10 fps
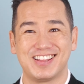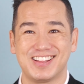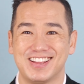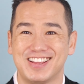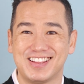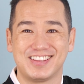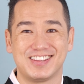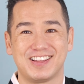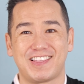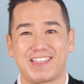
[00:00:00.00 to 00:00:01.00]
due upon
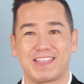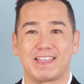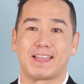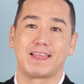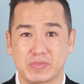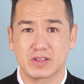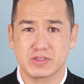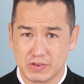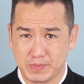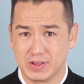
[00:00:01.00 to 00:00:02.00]
subject removal.
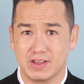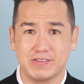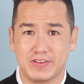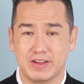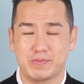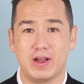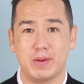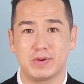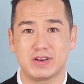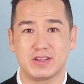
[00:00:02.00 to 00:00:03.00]
So you picked out five
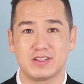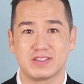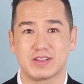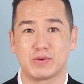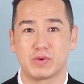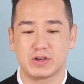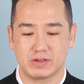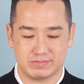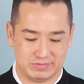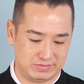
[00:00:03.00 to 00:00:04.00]
properties and we're
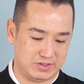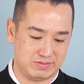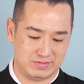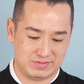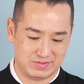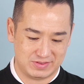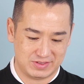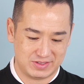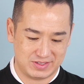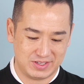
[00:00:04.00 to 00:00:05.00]
gonna
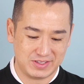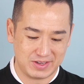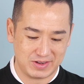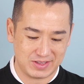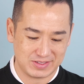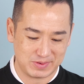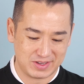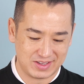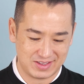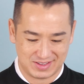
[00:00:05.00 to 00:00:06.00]
sit down handsome guy.